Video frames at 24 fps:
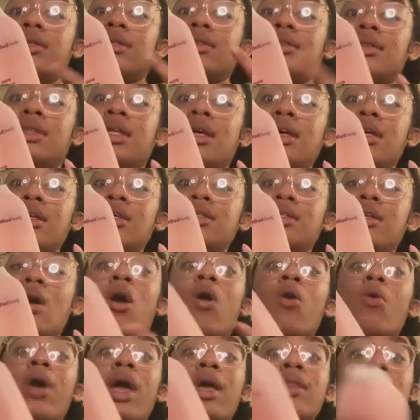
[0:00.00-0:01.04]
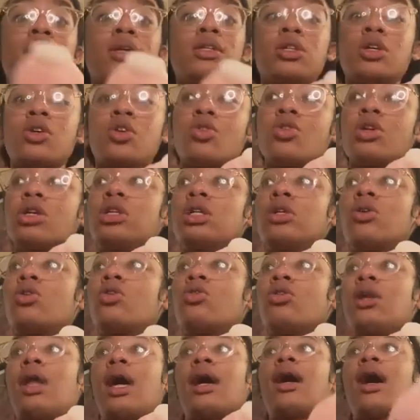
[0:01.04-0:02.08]
this oh and that degree
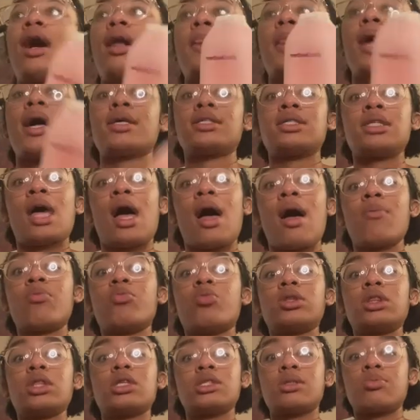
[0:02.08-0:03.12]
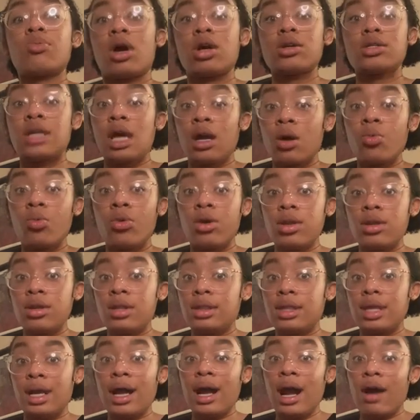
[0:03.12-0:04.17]
deodorant i got last time with the smart tech one
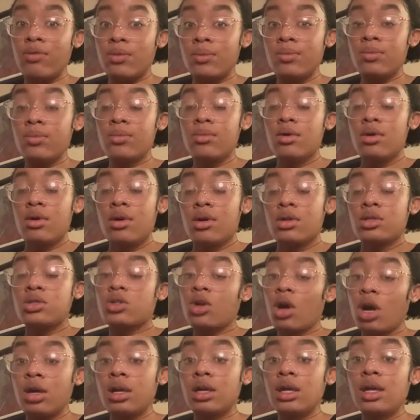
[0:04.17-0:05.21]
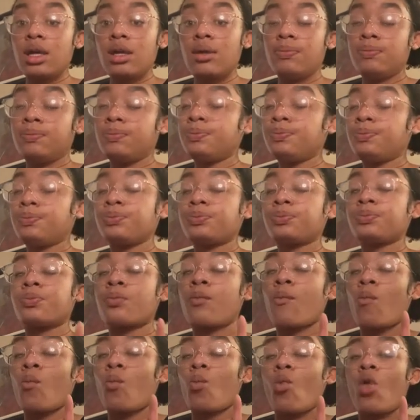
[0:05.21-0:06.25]
that i got from target
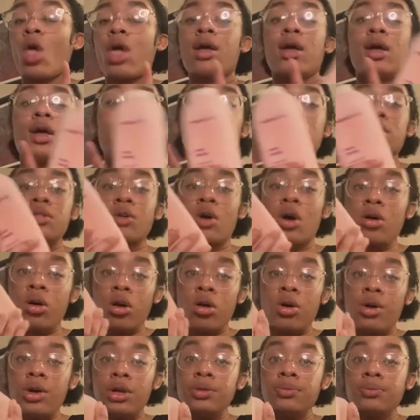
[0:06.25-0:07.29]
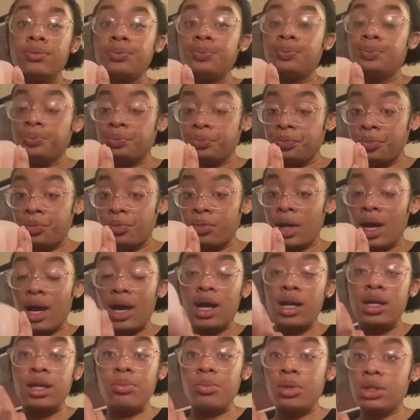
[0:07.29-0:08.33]
it's all going I
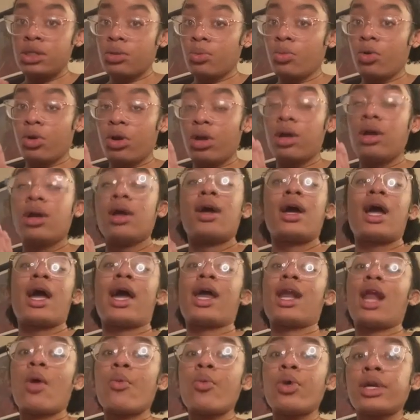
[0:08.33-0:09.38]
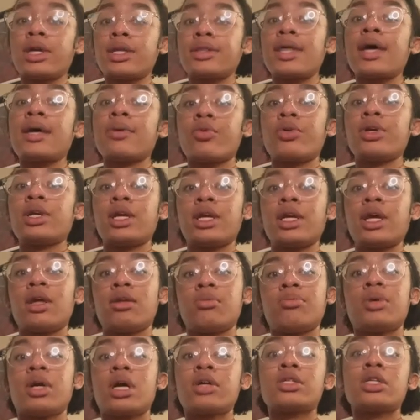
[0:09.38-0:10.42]
gotta get me some more. And I would get that one again
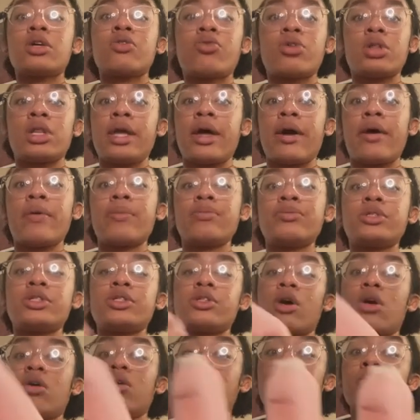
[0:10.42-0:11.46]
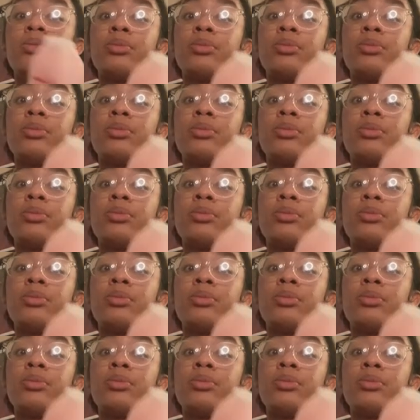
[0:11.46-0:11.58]
because it really helped. So,